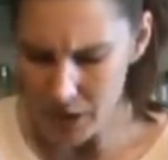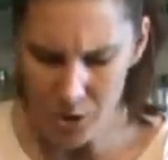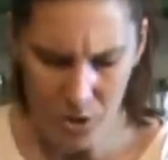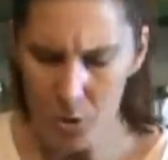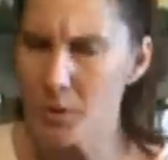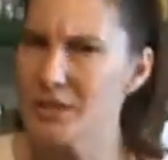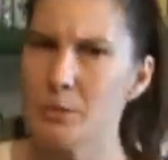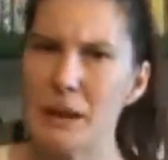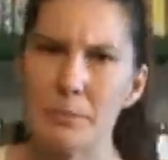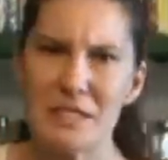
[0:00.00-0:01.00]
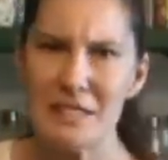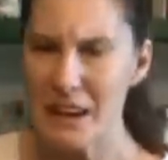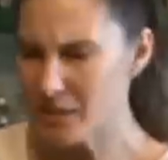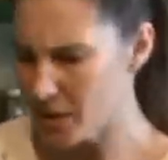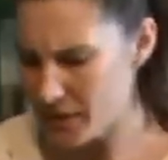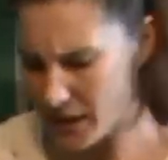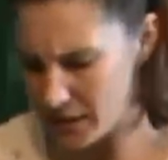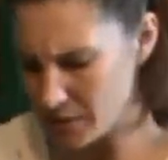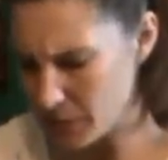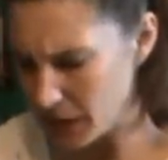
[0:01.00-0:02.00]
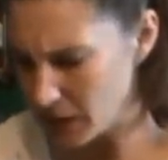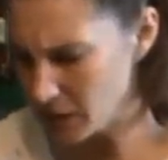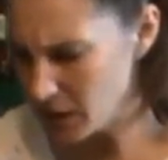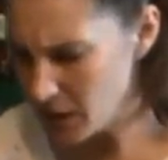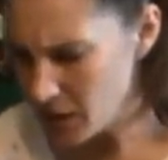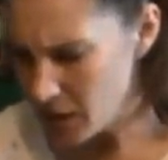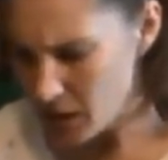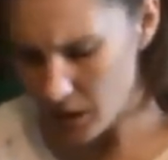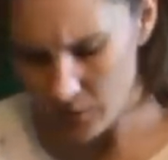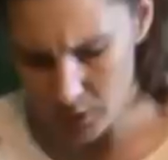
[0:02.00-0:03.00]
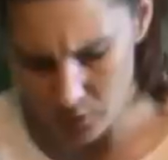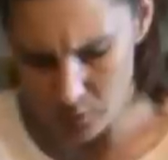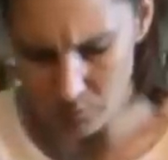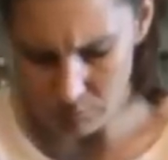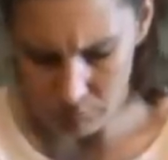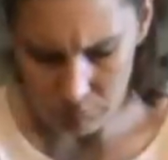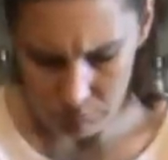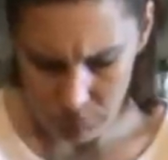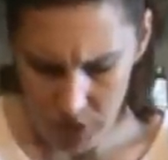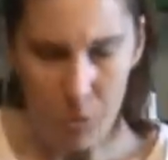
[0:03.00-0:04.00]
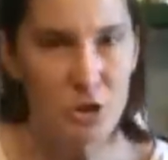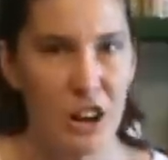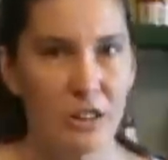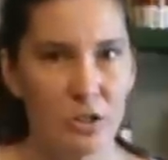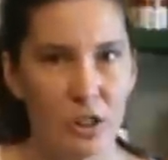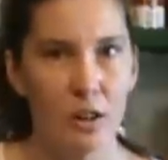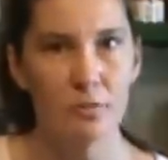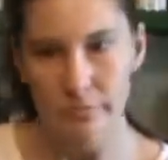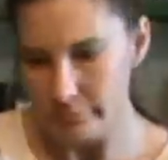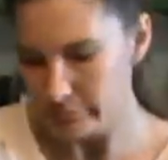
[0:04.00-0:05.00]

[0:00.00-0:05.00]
you can always still make mistakes on things, but if you double check yourself,